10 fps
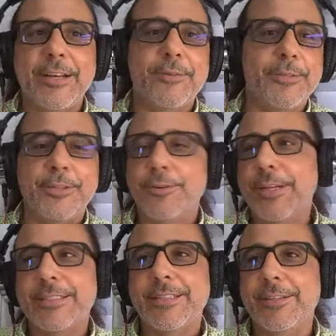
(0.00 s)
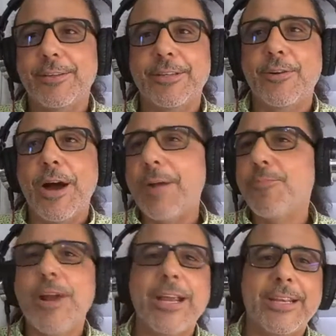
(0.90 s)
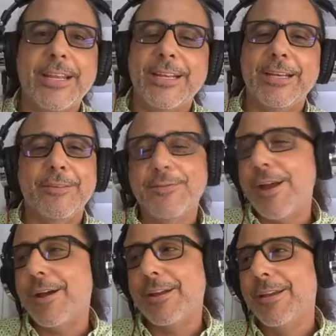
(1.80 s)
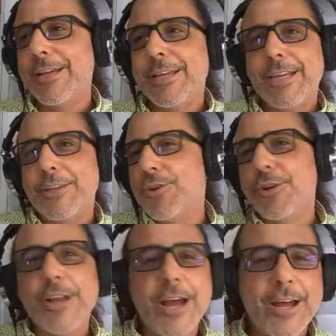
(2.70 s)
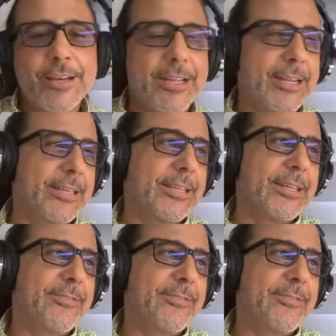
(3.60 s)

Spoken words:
It's either I'm right, and then if not, and you're not, and